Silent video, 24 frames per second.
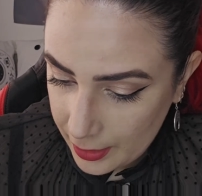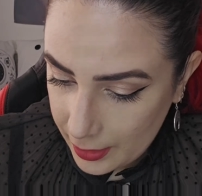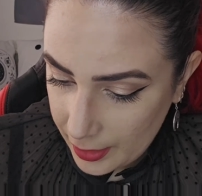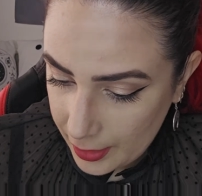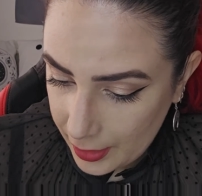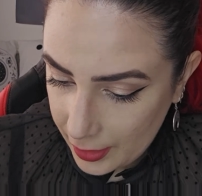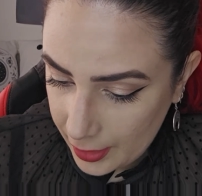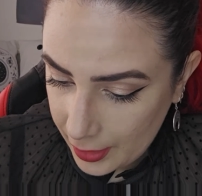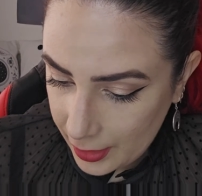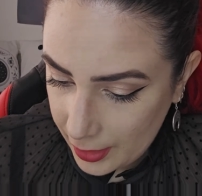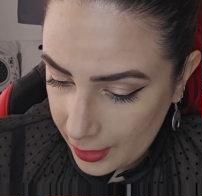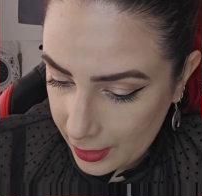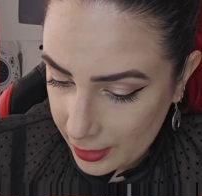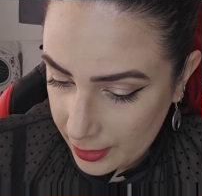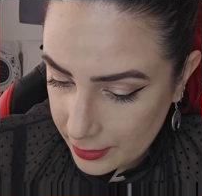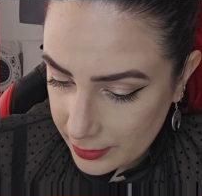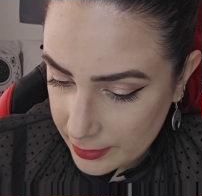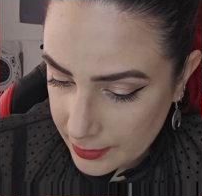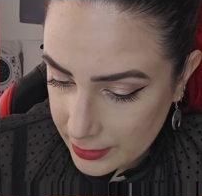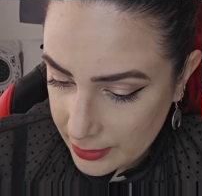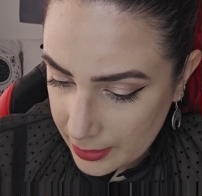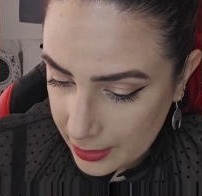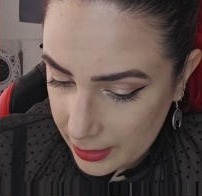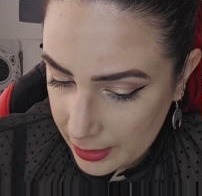
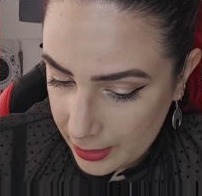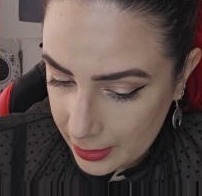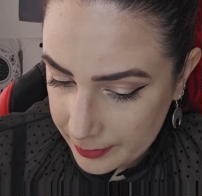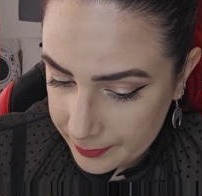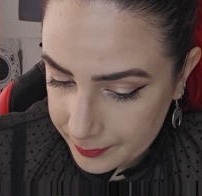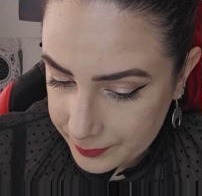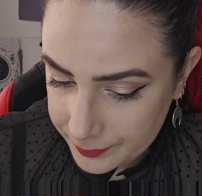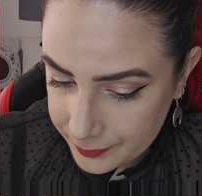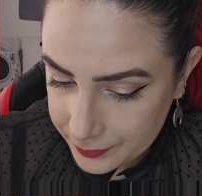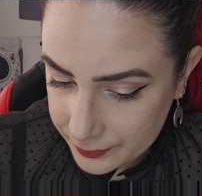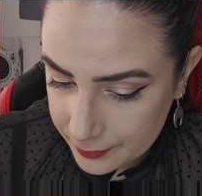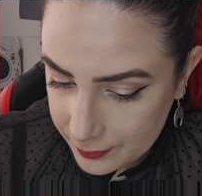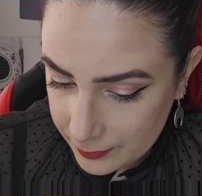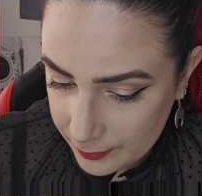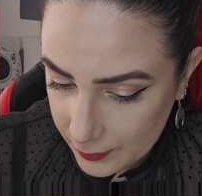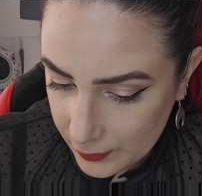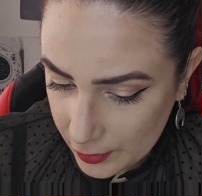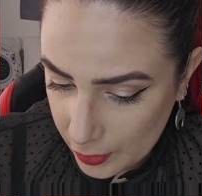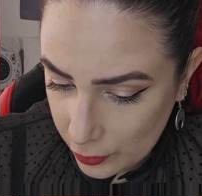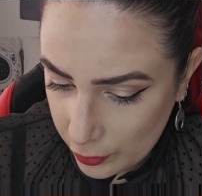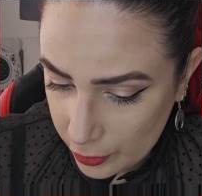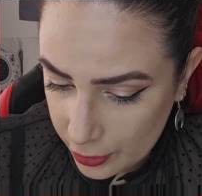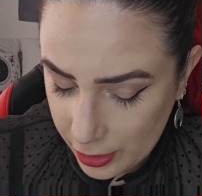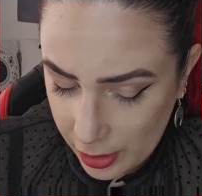and
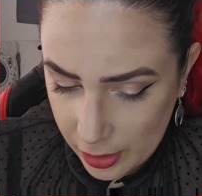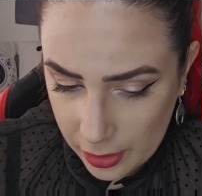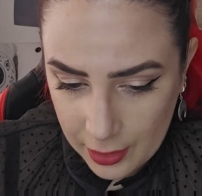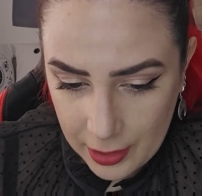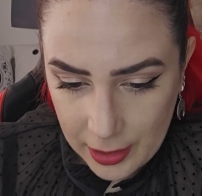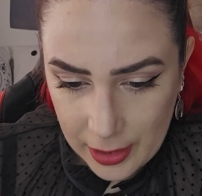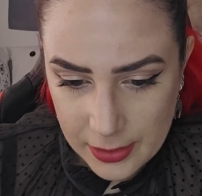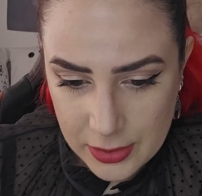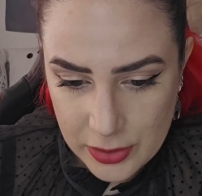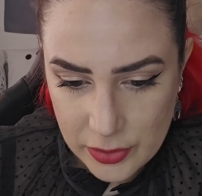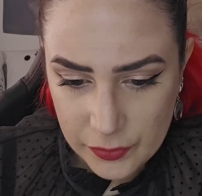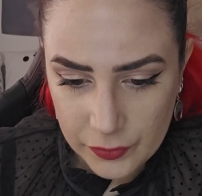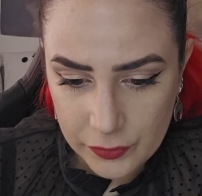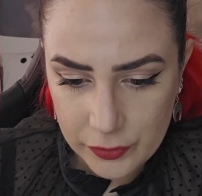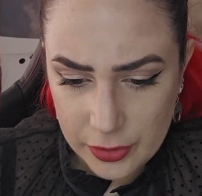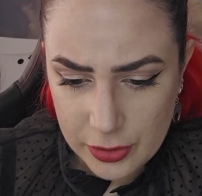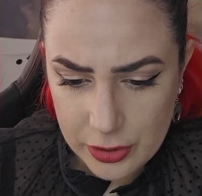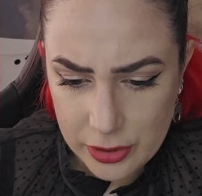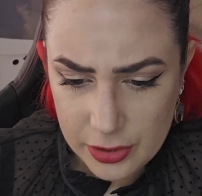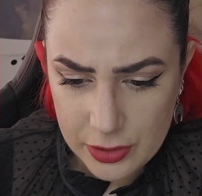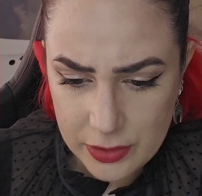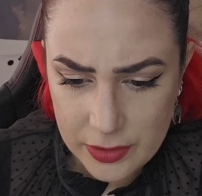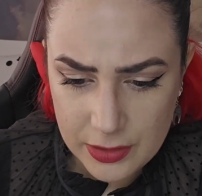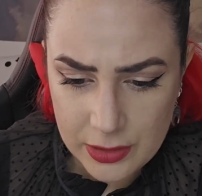or
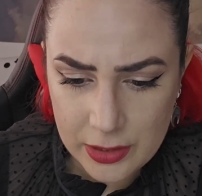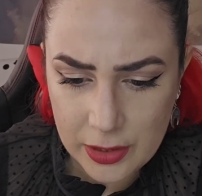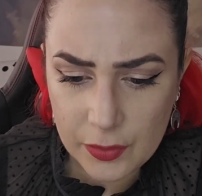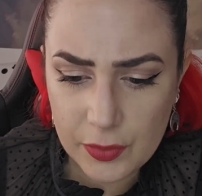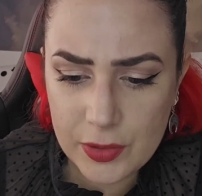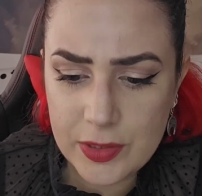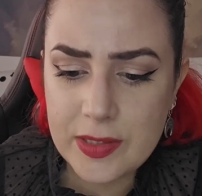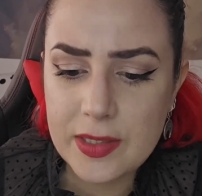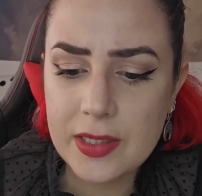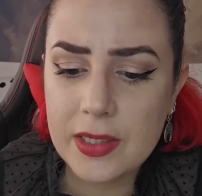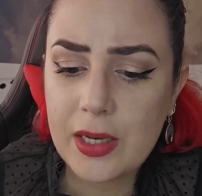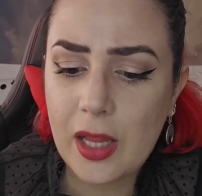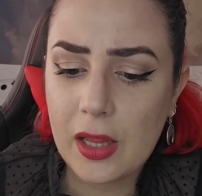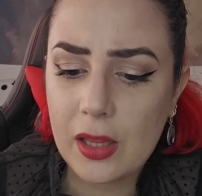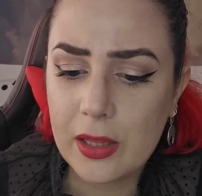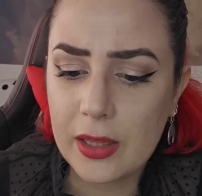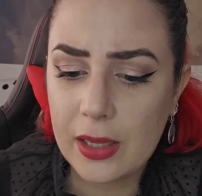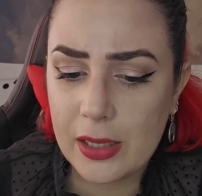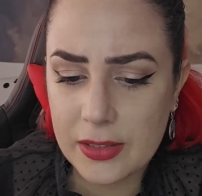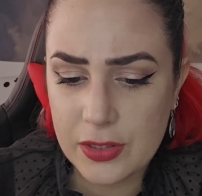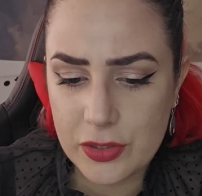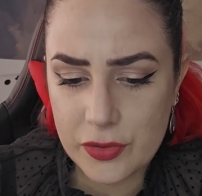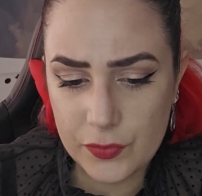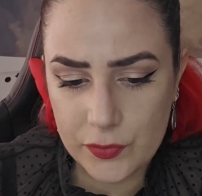Alcáçovas. No, it's in
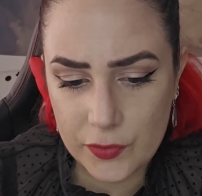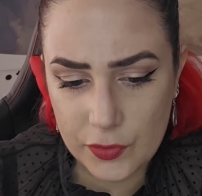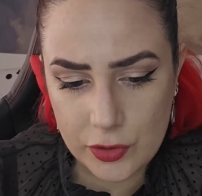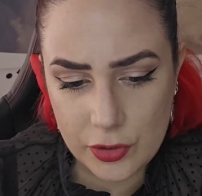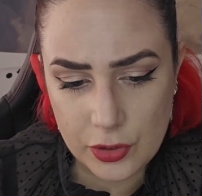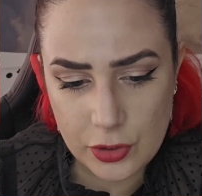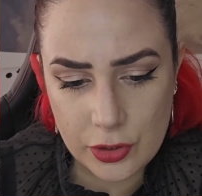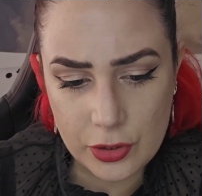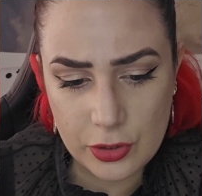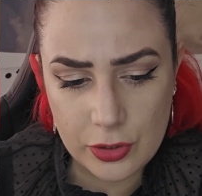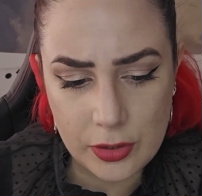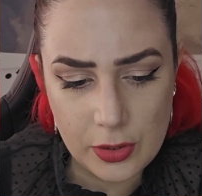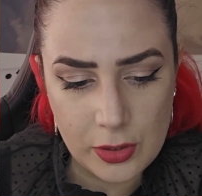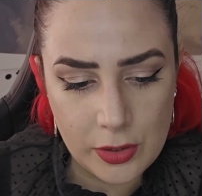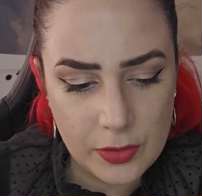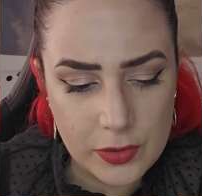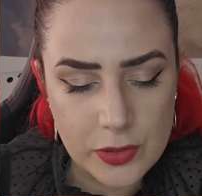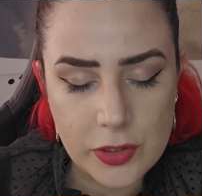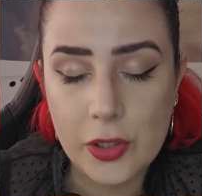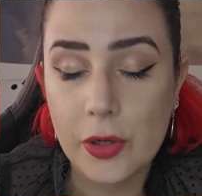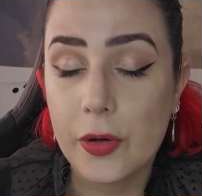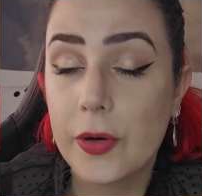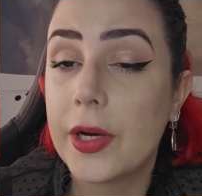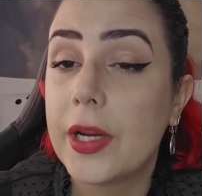Alcáçovas.
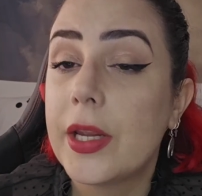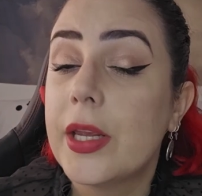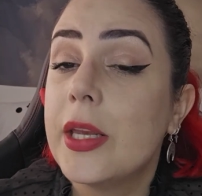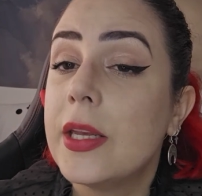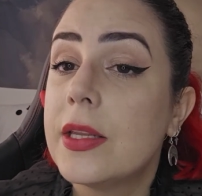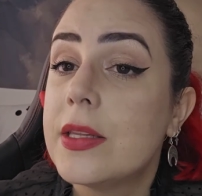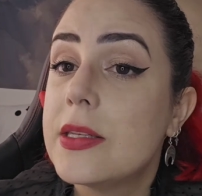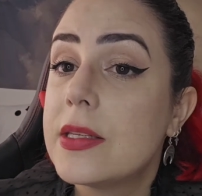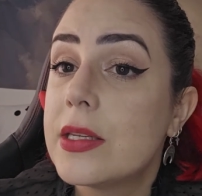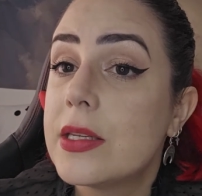Sorry, it's